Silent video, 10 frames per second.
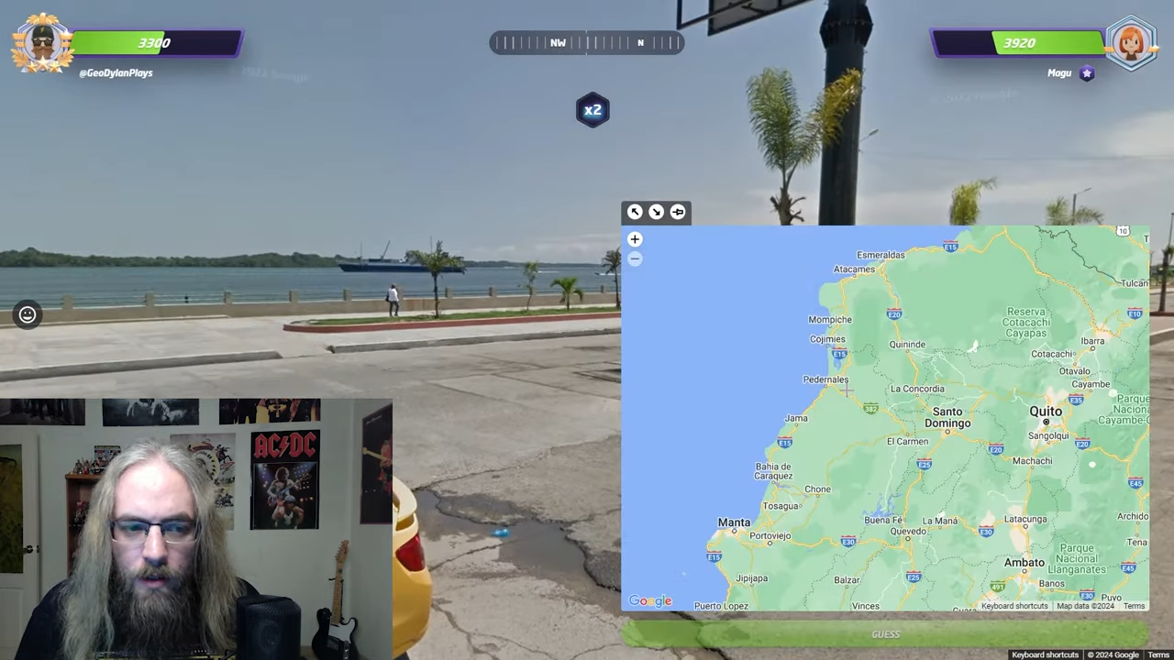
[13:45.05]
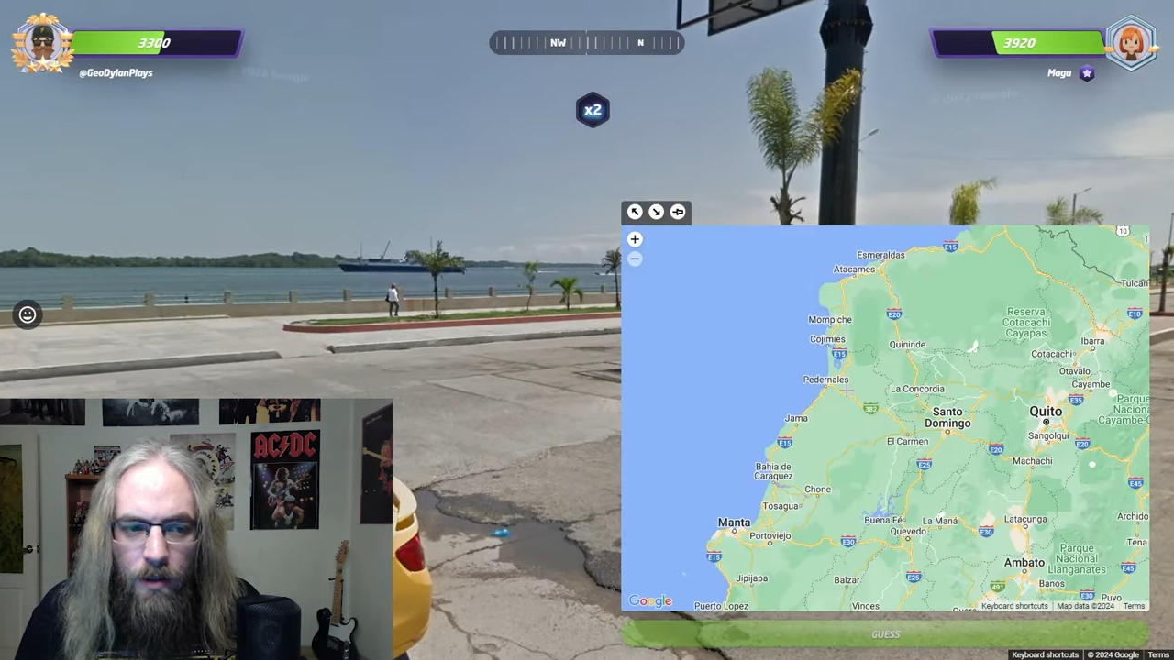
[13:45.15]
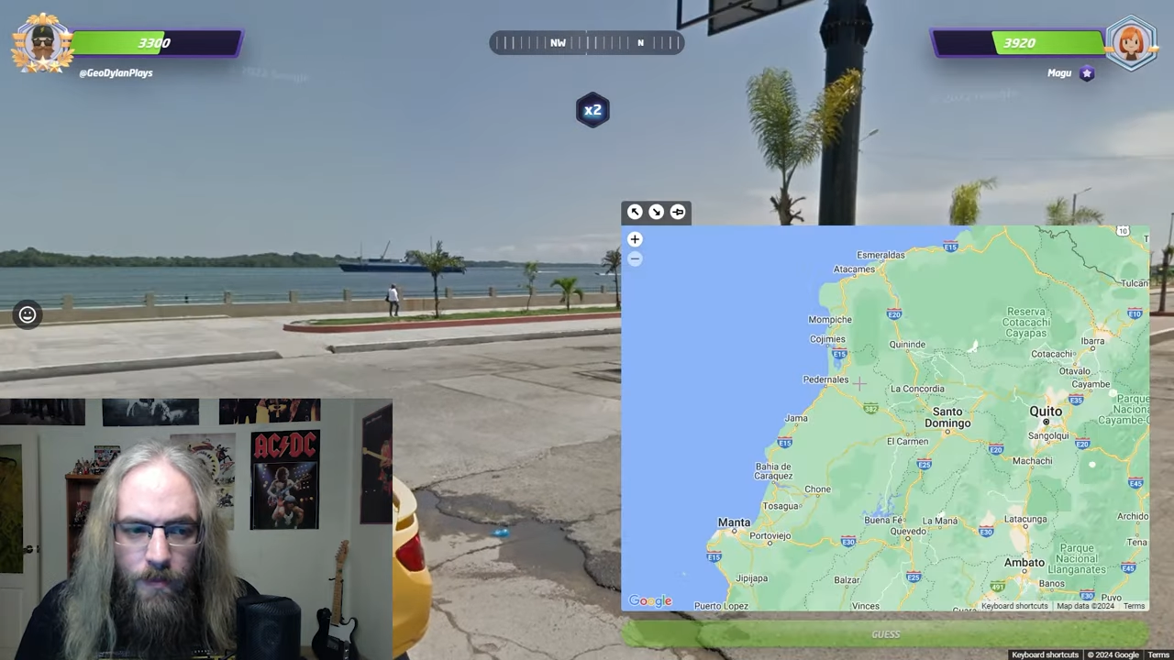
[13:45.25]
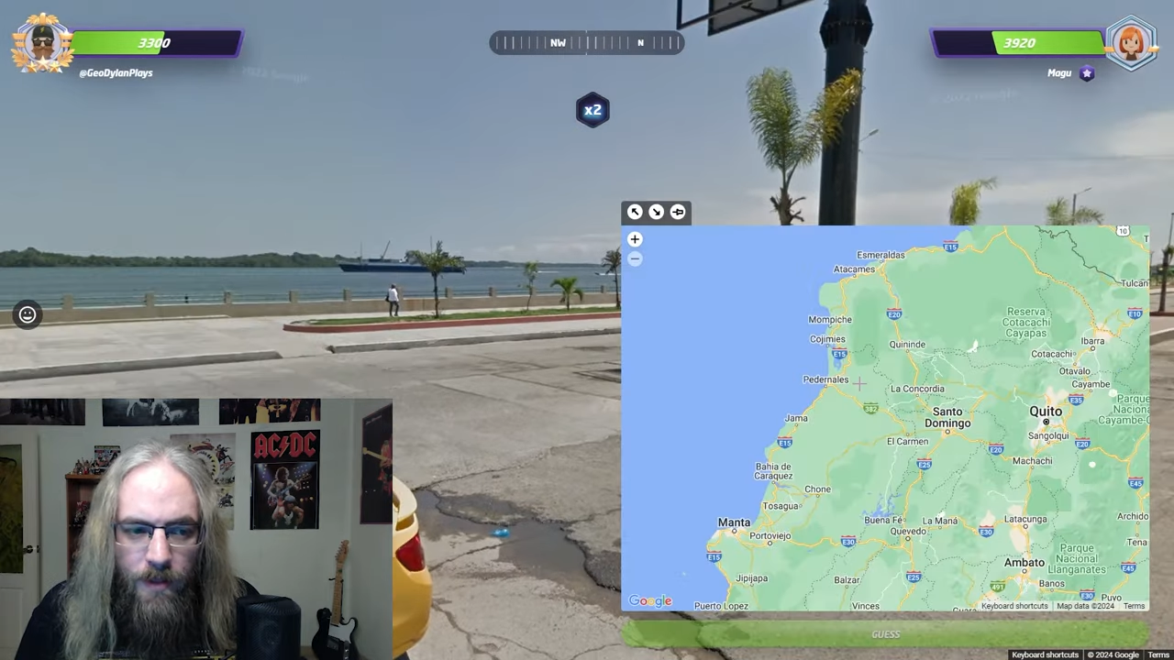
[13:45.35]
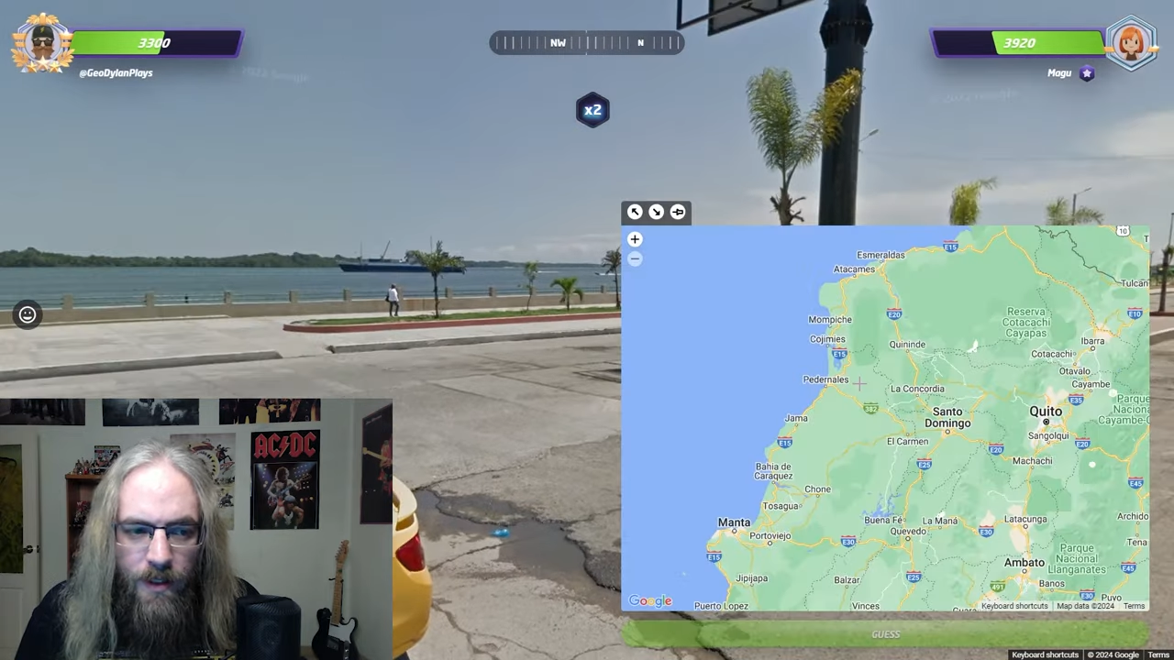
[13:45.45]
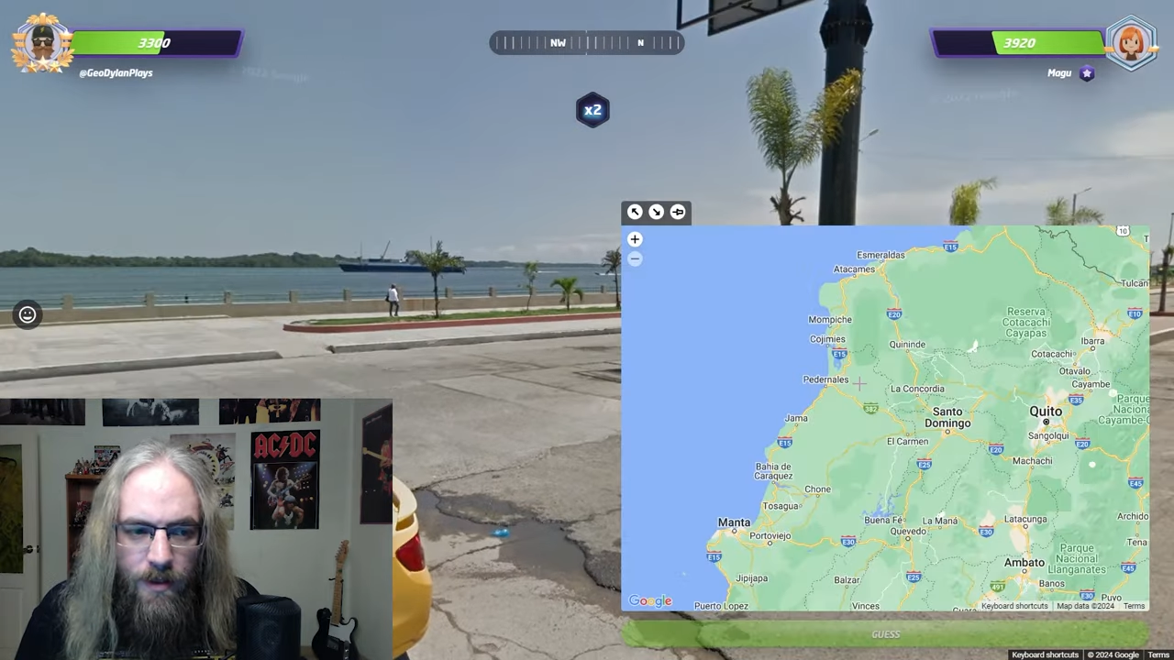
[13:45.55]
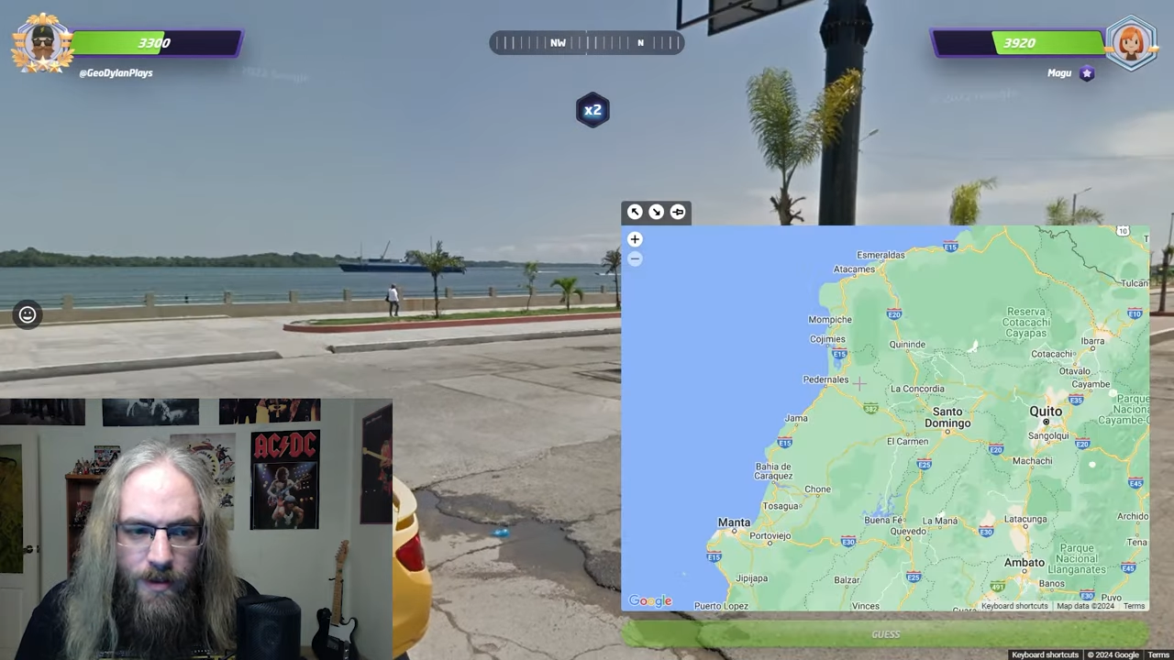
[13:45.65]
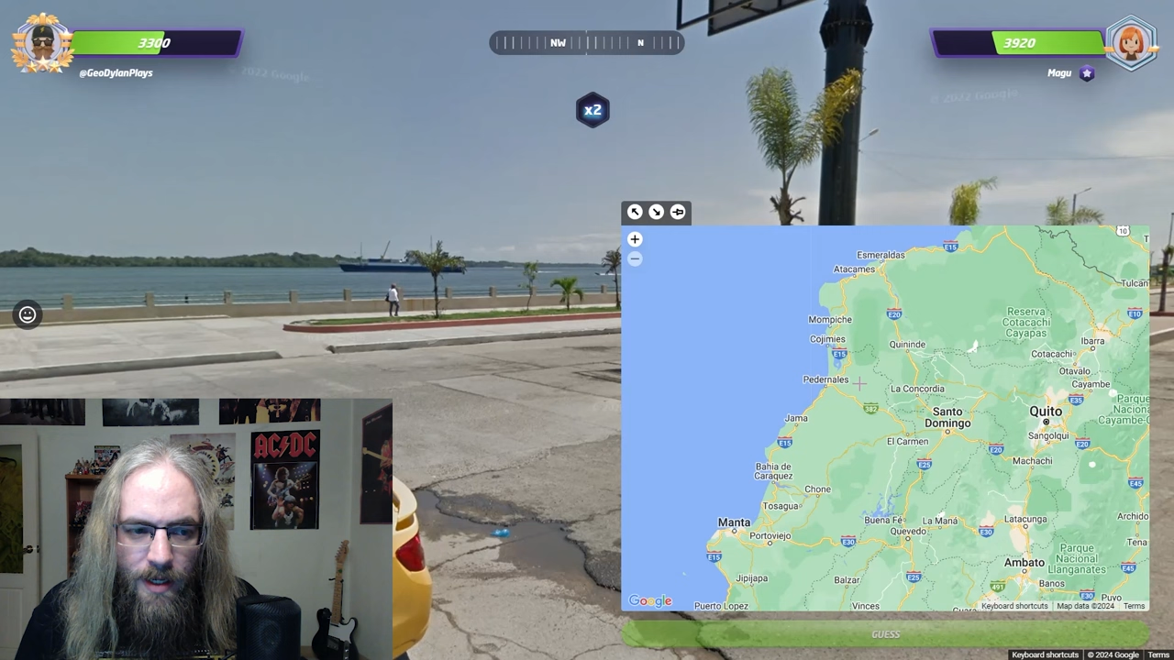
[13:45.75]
Colombia's